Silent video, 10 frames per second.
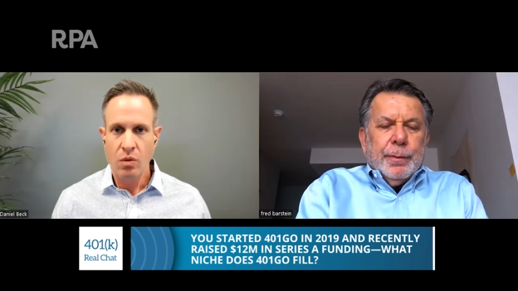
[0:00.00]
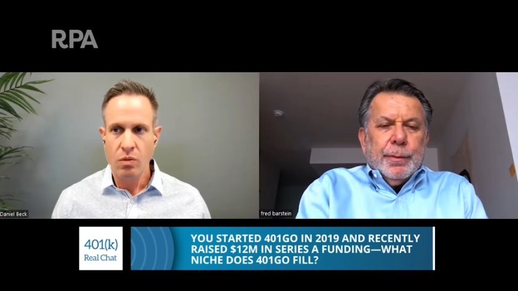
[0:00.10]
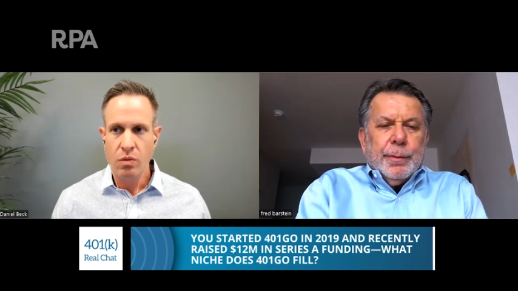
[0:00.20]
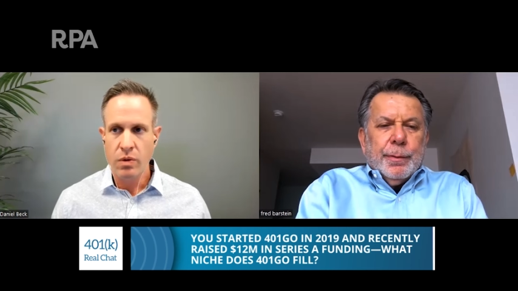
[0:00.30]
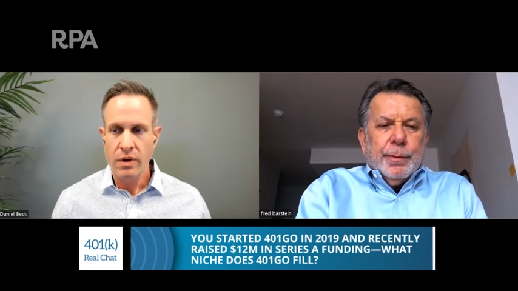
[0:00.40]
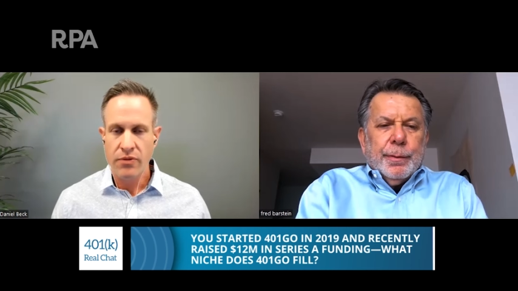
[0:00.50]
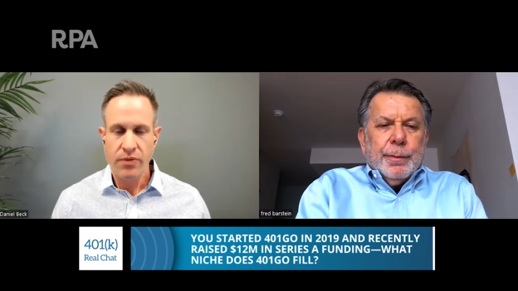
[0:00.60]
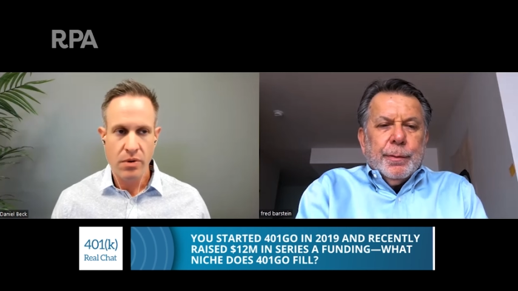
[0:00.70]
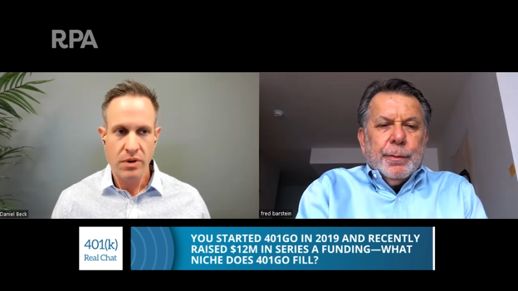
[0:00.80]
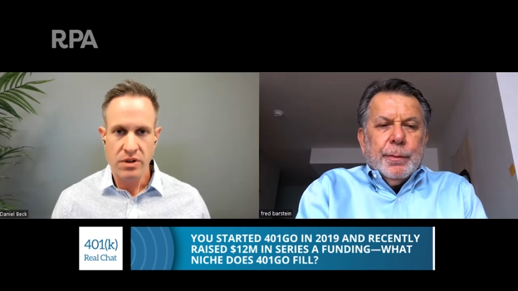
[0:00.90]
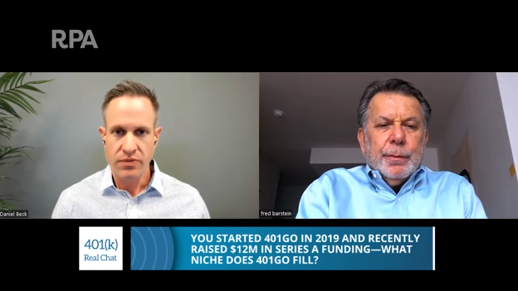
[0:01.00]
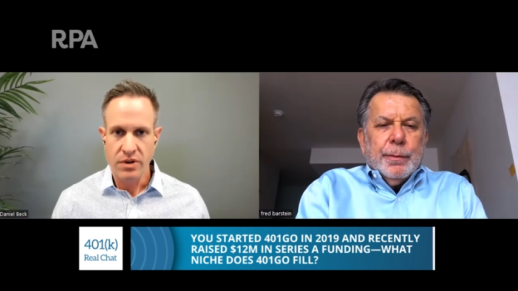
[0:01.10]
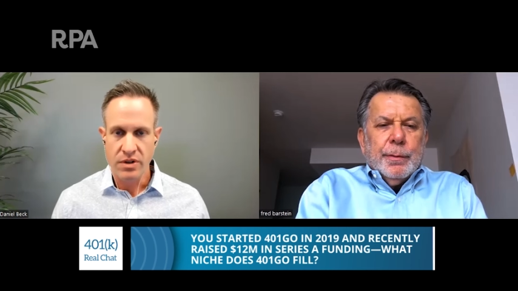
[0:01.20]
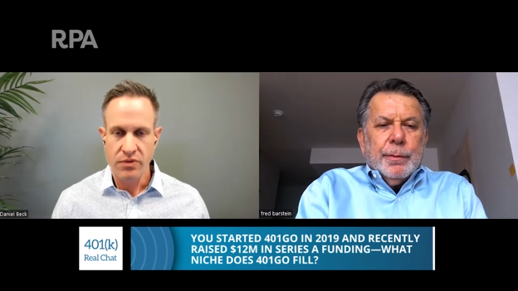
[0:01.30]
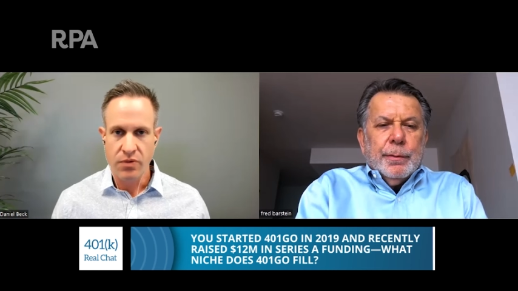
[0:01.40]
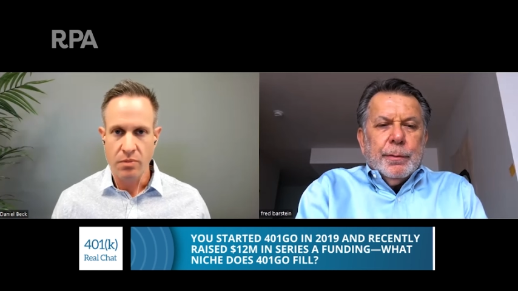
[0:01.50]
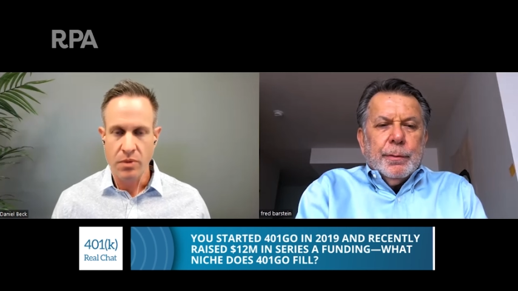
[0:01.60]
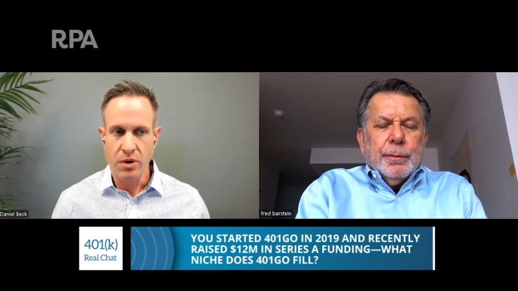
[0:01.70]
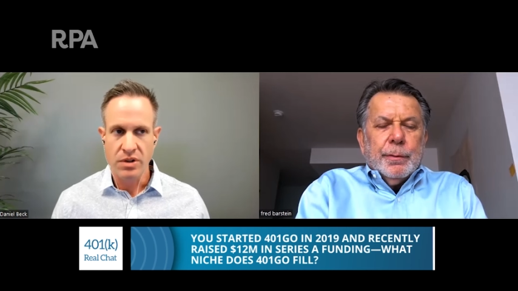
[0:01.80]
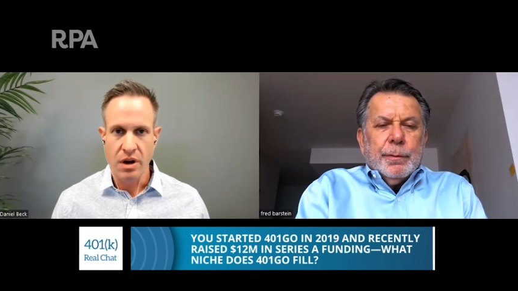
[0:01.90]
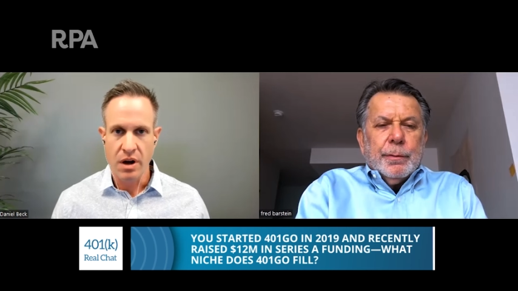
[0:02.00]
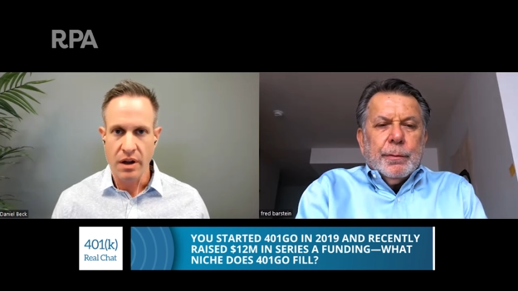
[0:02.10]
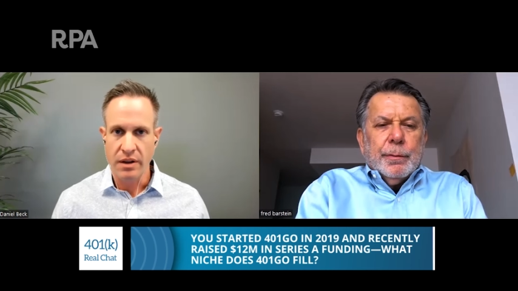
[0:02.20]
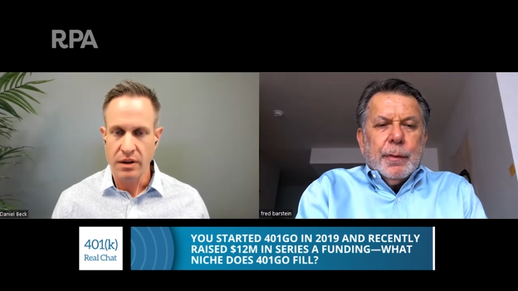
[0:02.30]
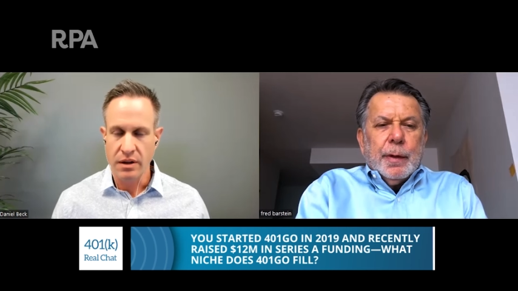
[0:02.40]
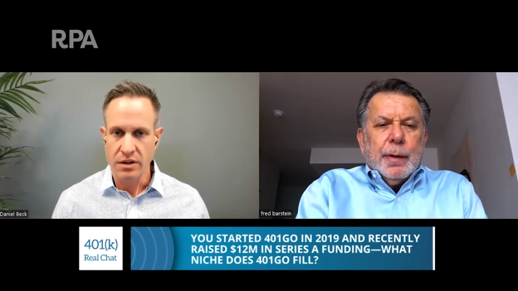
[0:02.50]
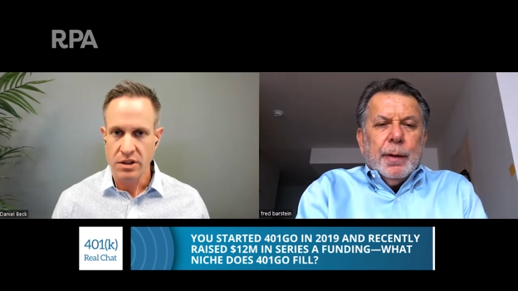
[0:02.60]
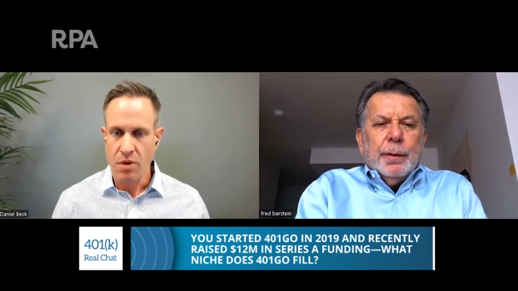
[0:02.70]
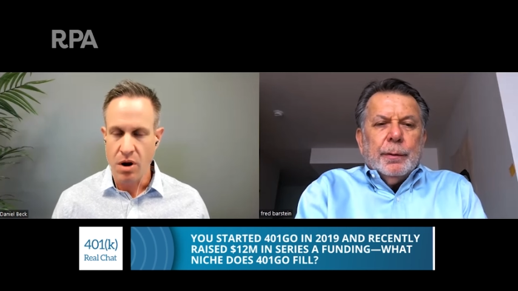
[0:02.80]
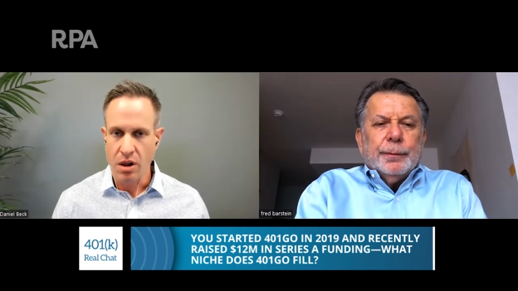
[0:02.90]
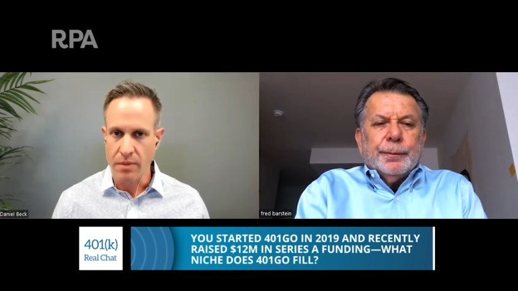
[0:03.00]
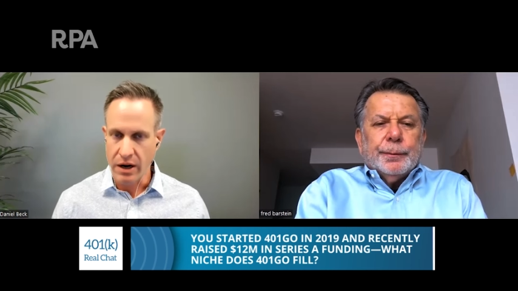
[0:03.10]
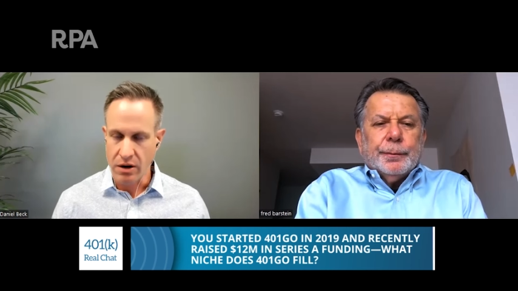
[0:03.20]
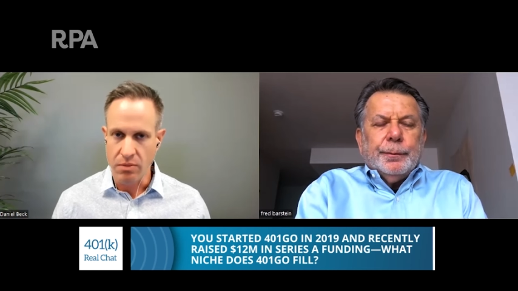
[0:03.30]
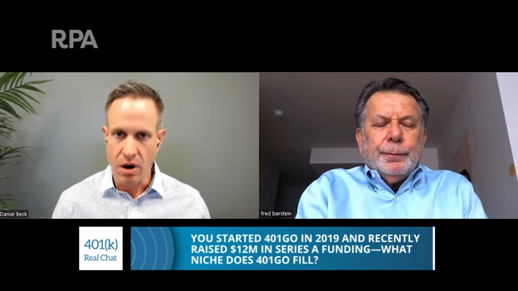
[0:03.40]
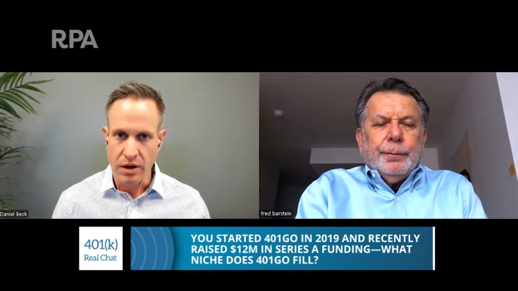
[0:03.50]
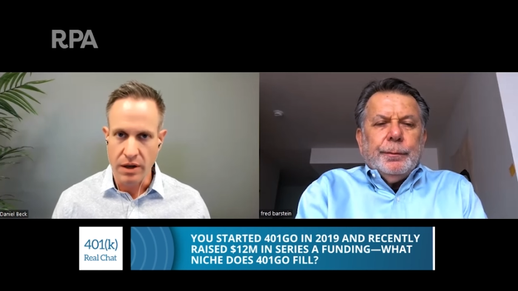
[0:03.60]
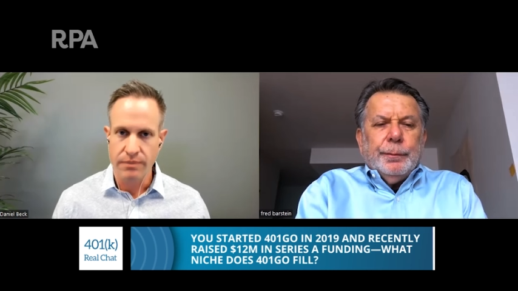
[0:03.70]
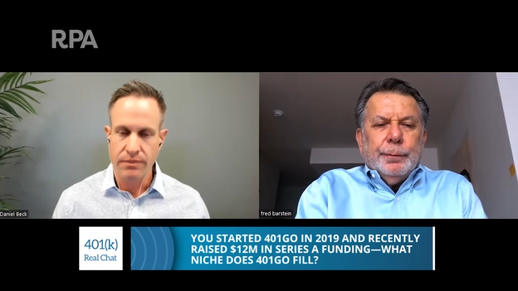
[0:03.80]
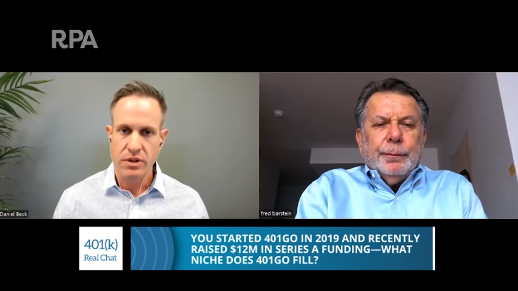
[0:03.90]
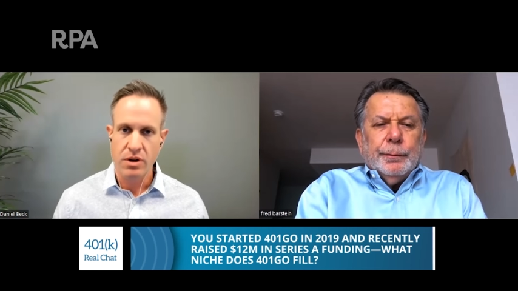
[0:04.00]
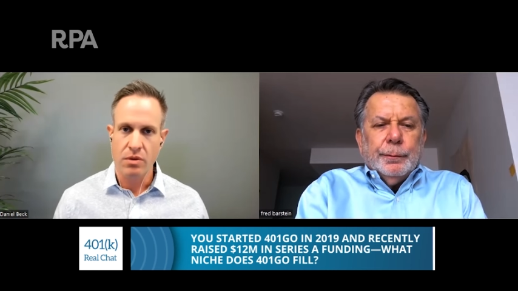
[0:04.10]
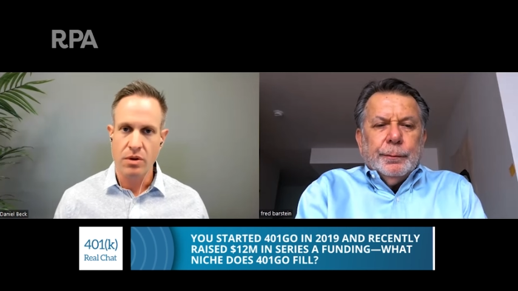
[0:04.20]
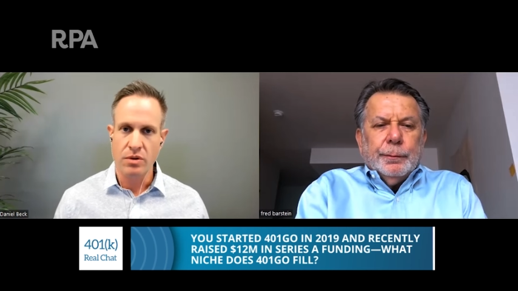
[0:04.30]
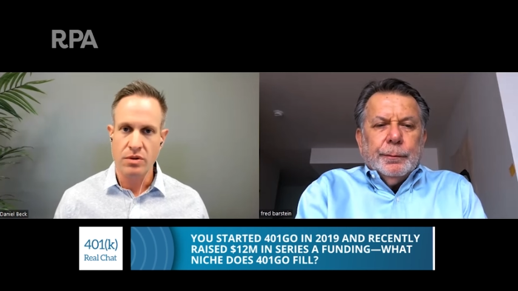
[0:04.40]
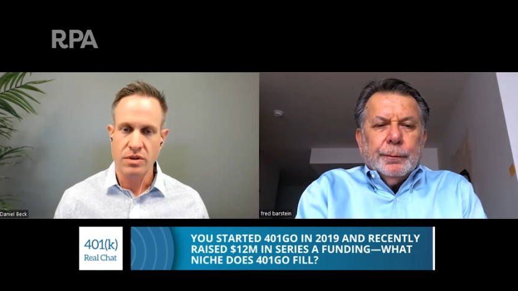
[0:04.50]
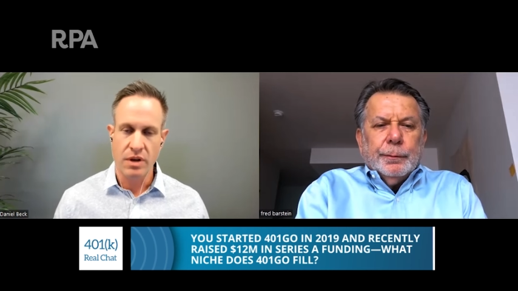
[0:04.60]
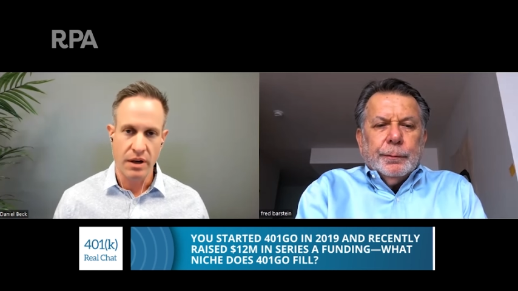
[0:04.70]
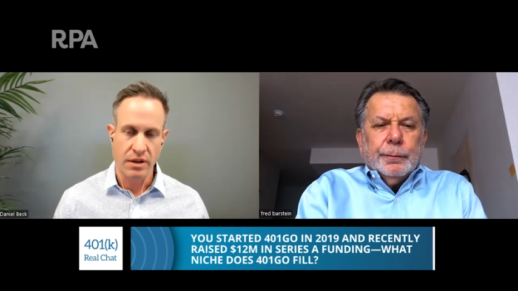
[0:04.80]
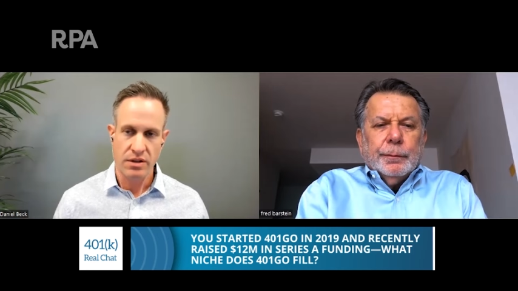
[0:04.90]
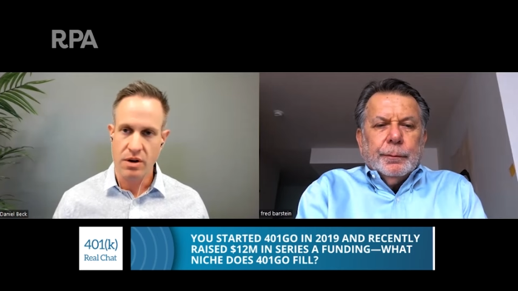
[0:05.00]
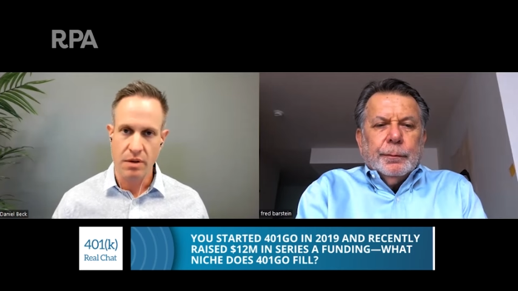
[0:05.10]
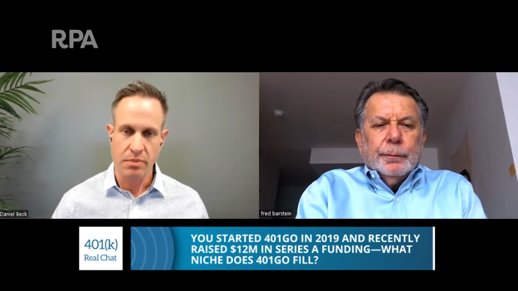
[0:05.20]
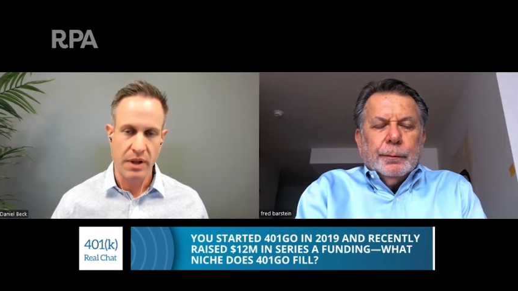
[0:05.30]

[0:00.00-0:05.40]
Speaker 1: we focused first and foremost on the small and micro market. So those uh, startup